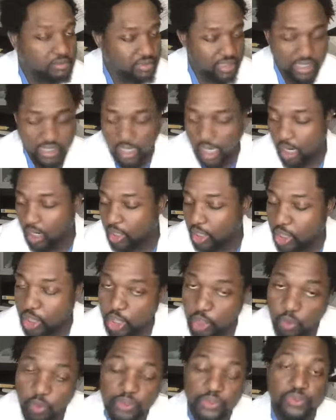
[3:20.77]
They are
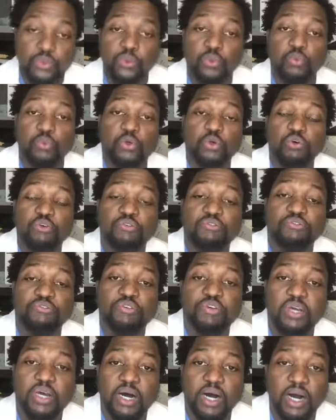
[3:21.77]
going through the
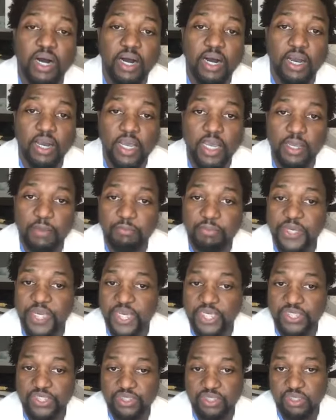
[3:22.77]
roof and
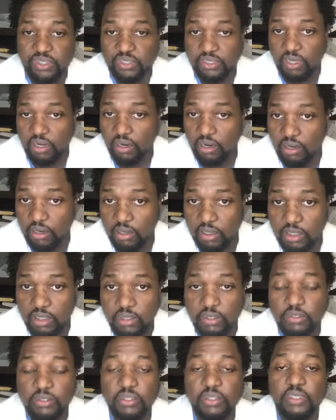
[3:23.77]
patients
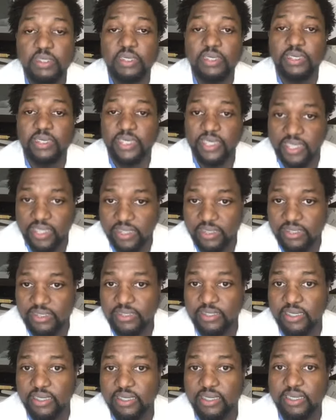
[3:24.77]
are getting
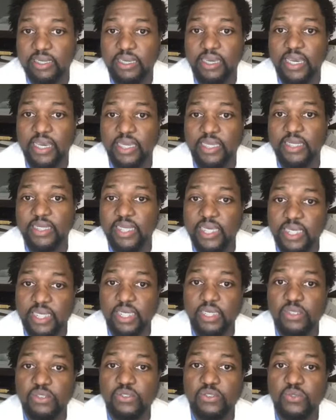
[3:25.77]
sick and
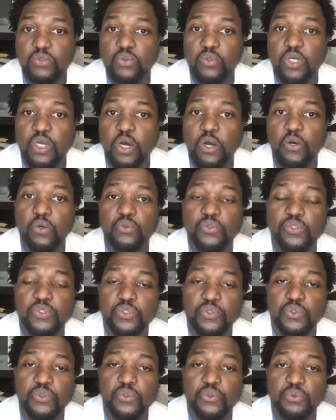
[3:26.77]
needing to go
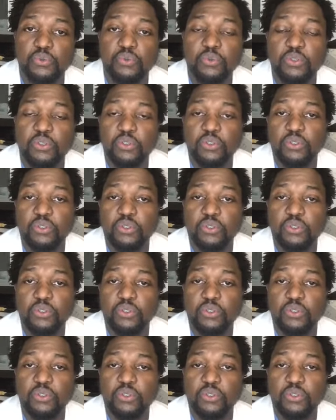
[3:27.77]
to